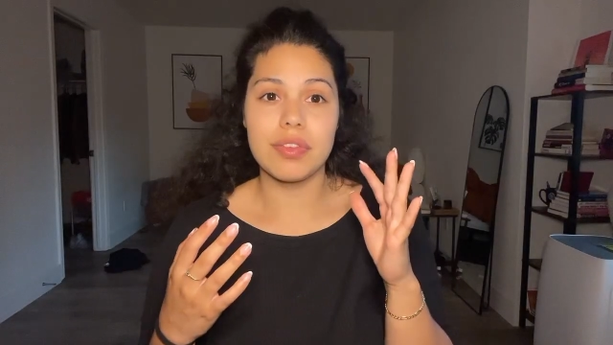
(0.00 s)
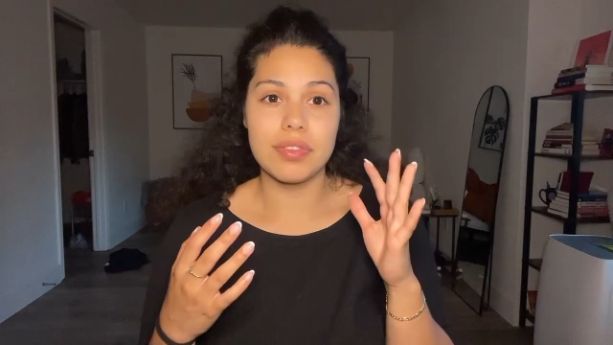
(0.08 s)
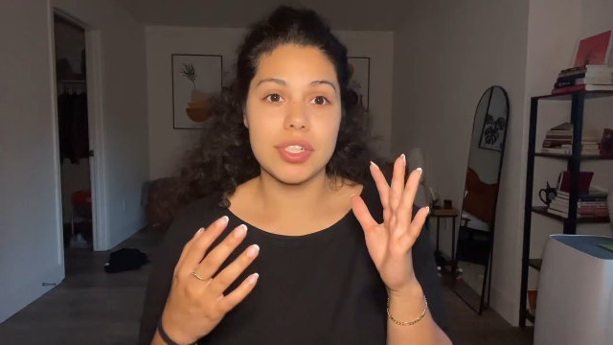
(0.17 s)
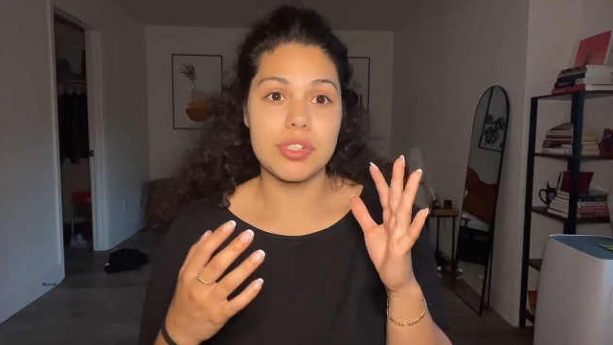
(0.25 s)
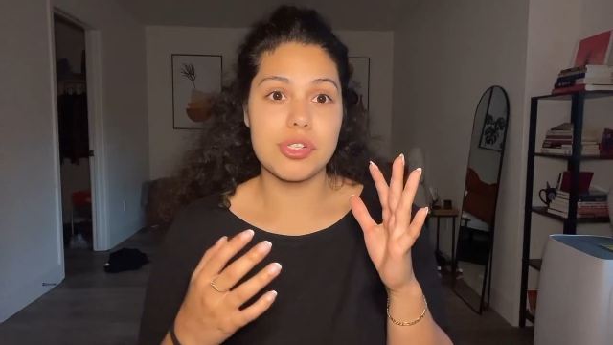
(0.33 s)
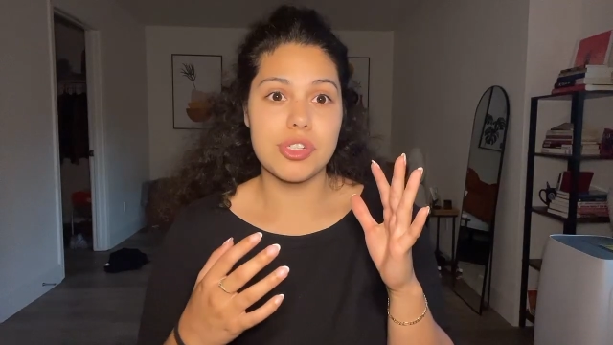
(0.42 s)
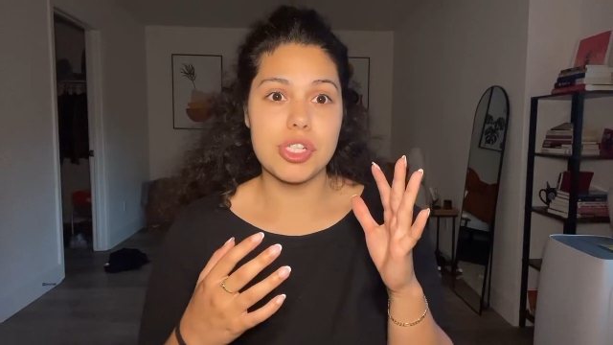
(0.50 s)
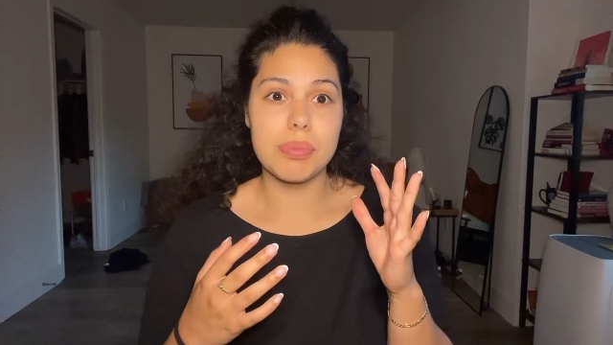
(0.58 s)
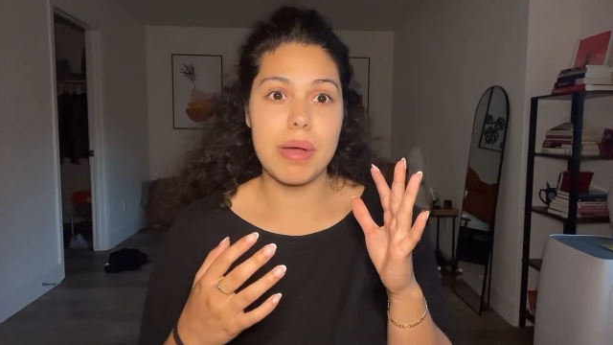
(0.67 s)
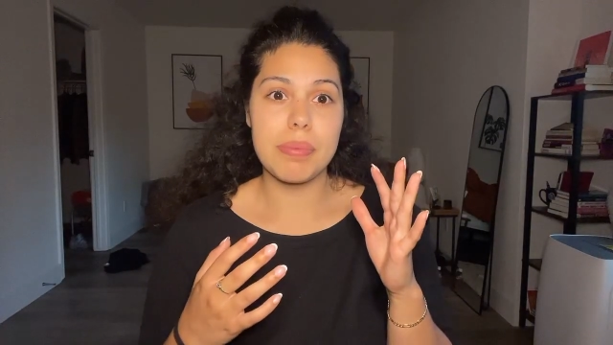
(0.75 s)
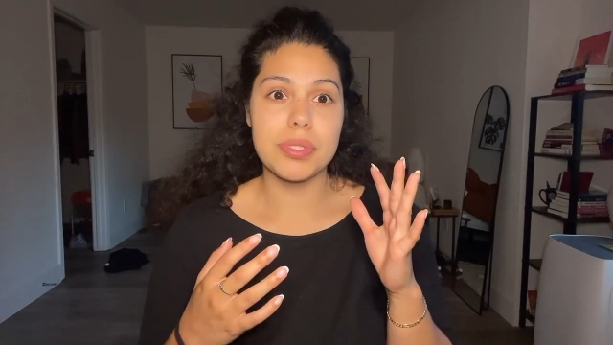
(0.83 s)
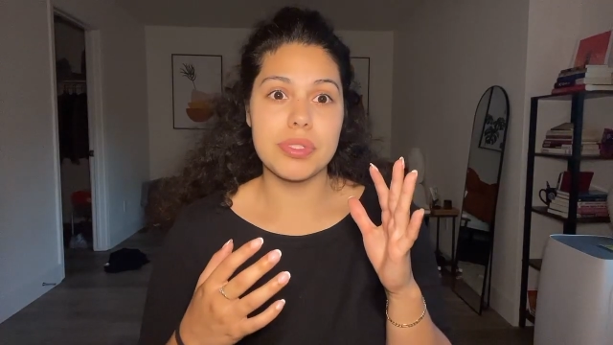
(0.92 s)
internship
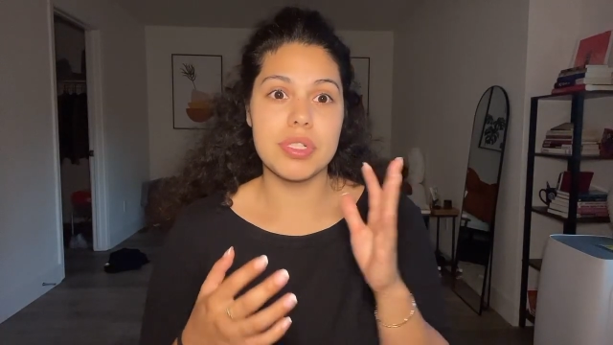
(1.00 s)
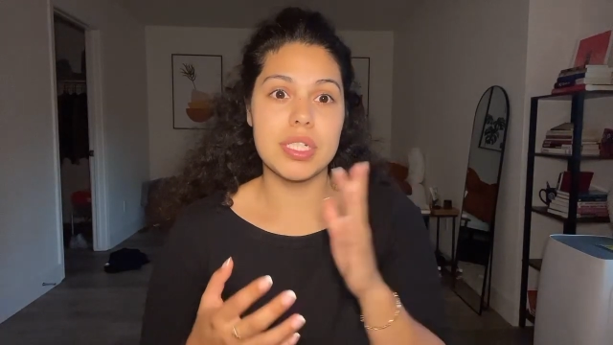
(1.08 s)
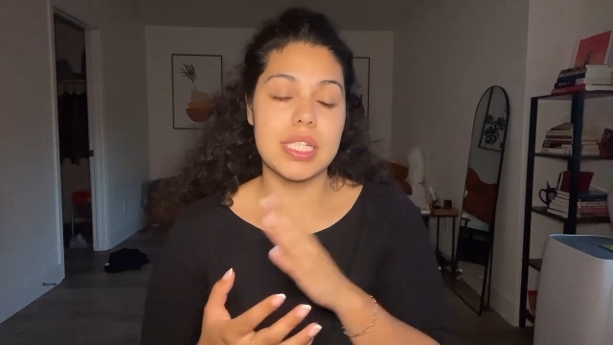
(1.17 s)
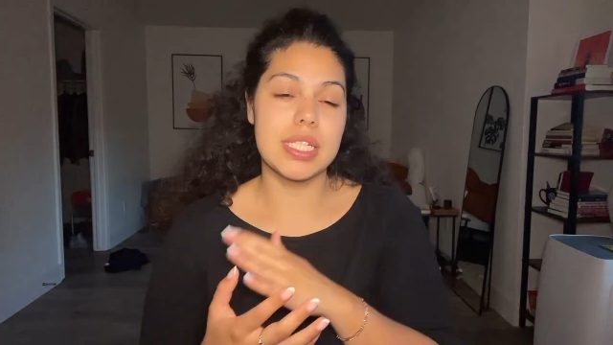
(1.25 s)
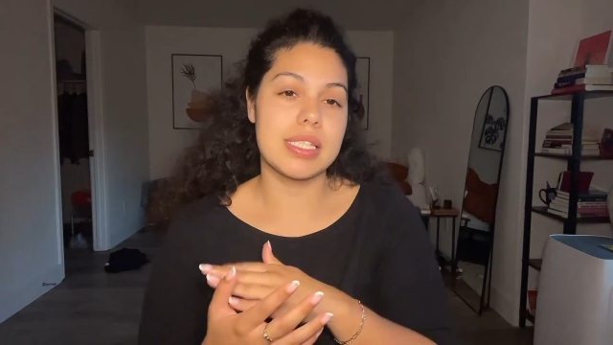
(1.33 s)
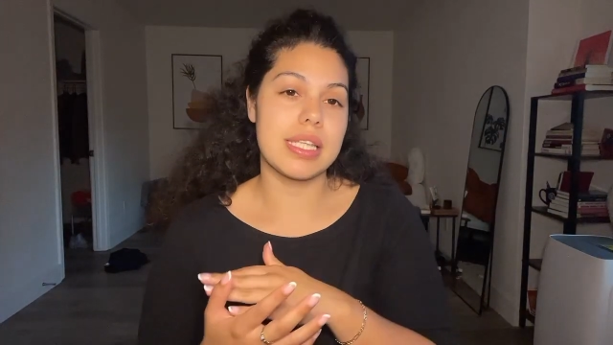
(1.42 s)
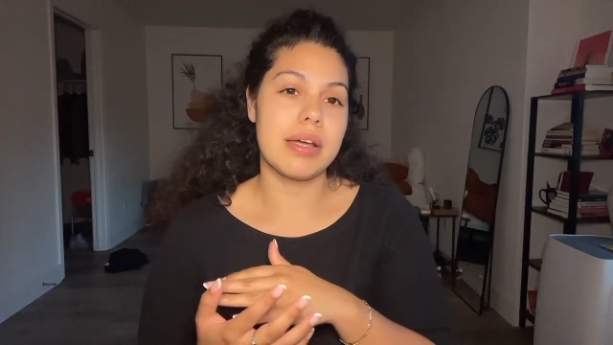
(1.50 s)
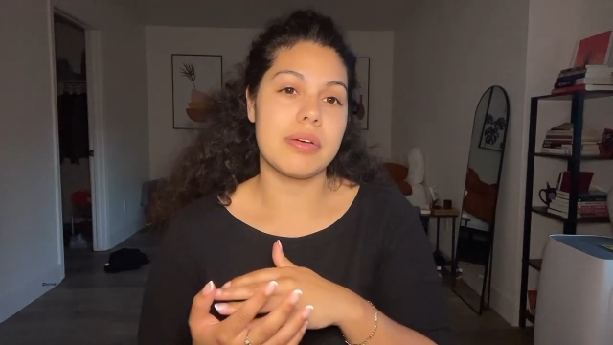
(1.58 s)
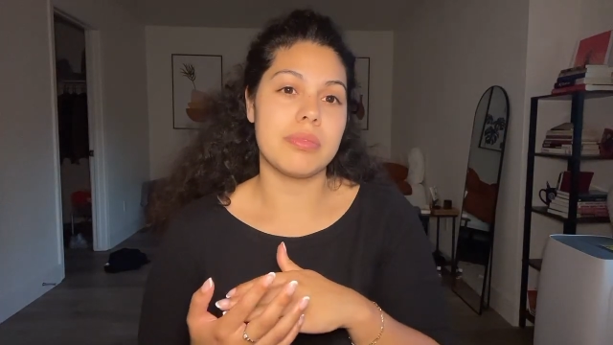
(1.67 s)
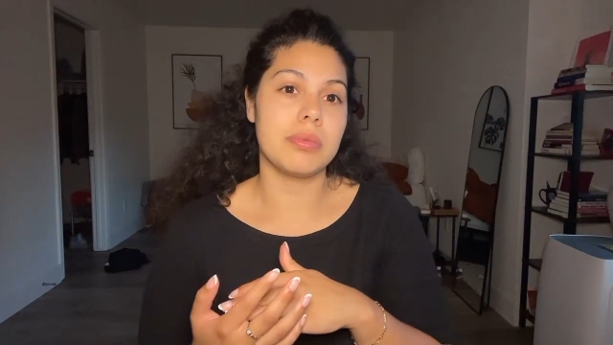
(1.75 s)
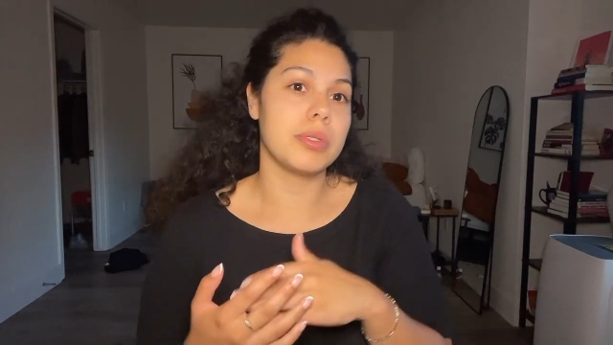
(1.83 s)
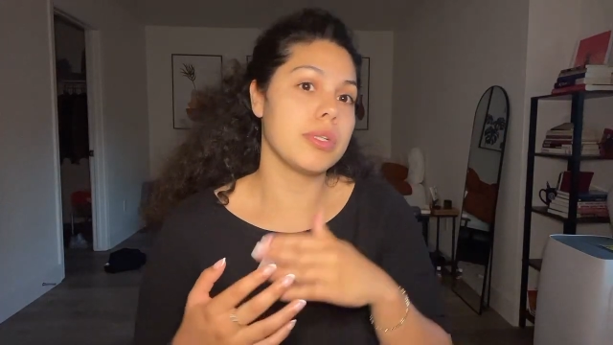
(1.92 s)
opportunities that
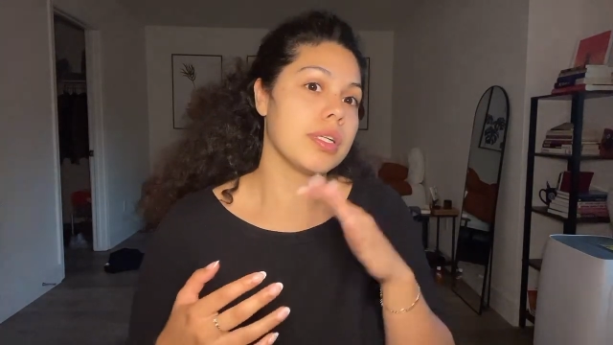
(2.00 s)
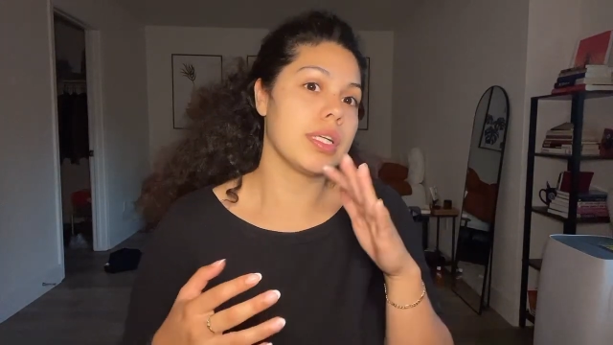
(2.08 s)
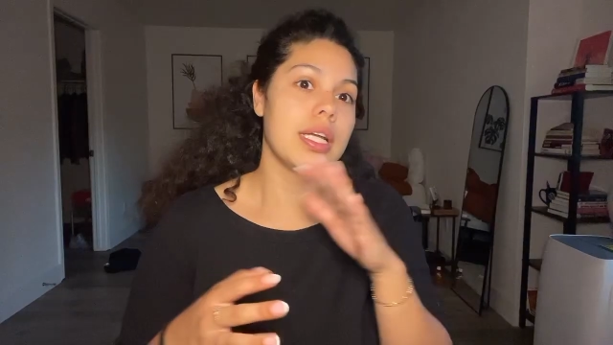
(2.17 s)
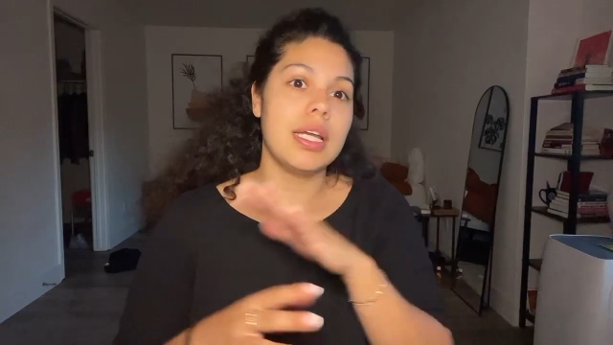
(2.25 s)
were